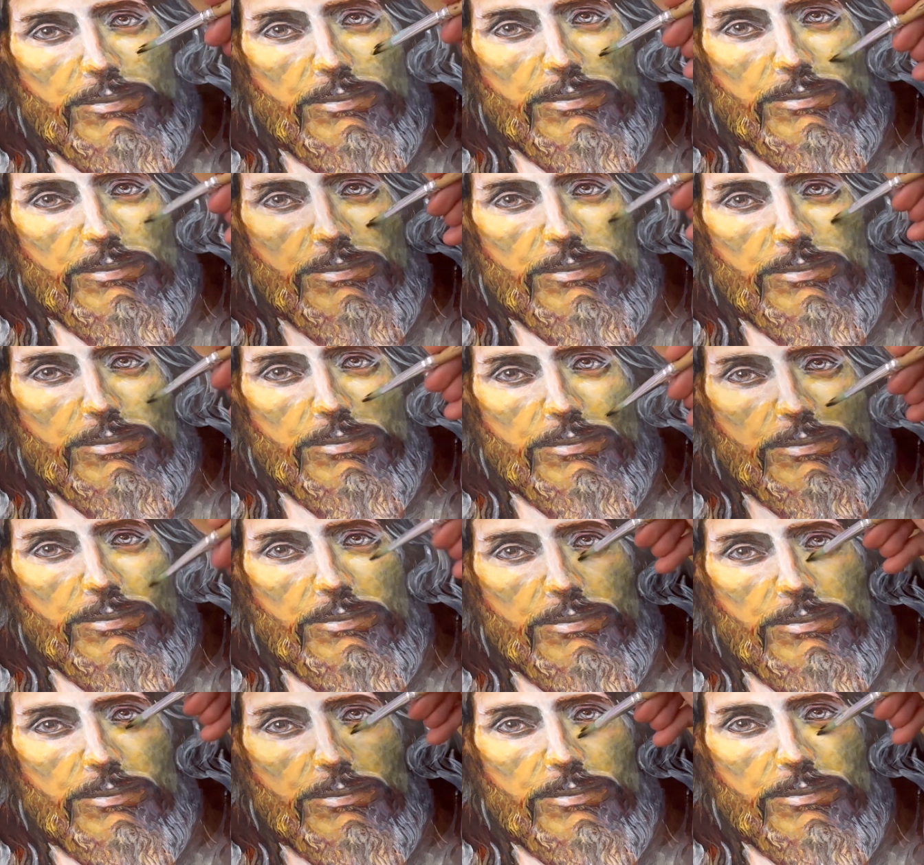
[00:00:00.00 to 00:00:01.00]
But then when
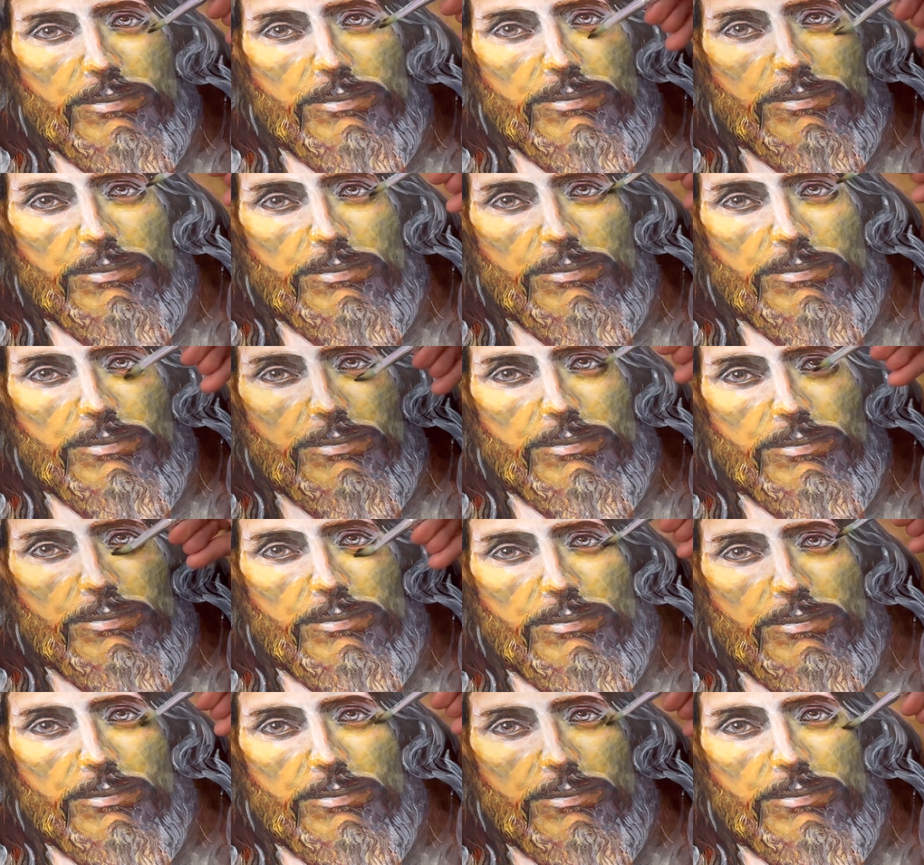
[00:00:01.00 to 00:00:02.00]
you put it onto the
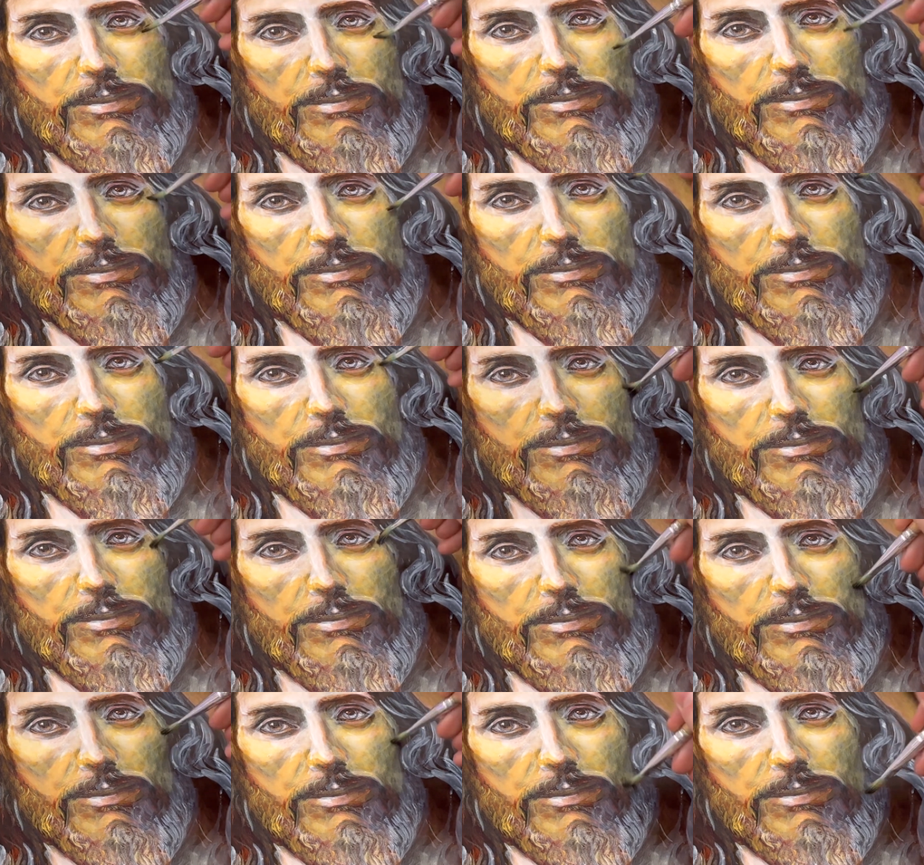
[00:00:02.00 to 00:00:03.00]
canvas, or in
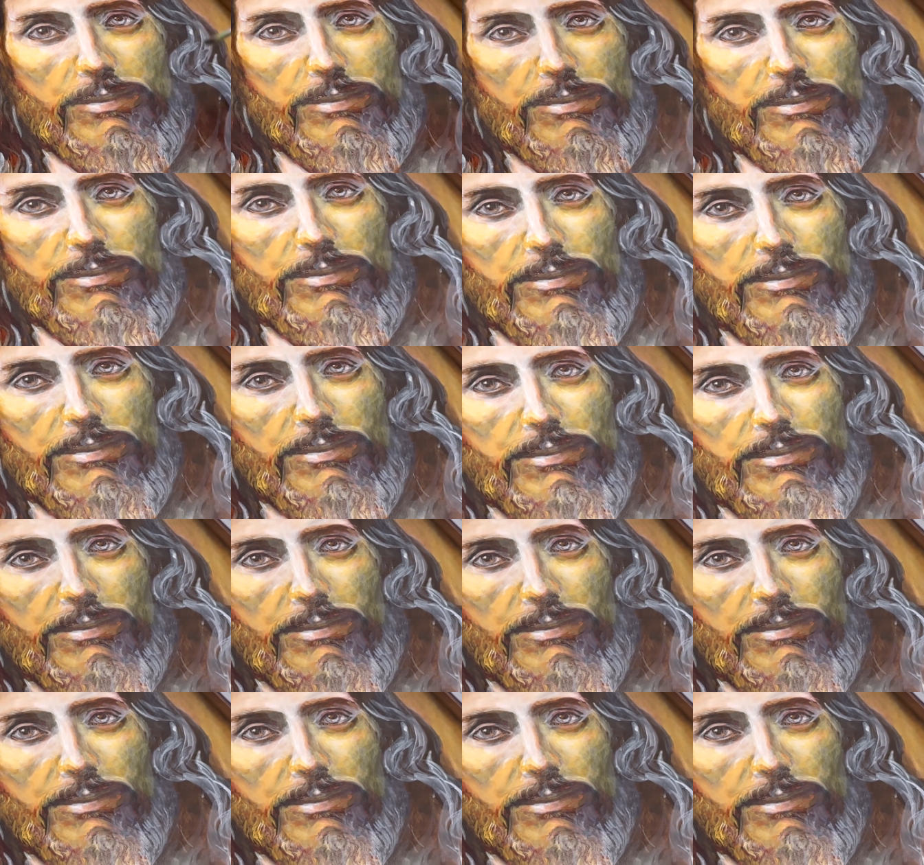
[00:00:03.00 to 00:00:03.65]
this case, the masonite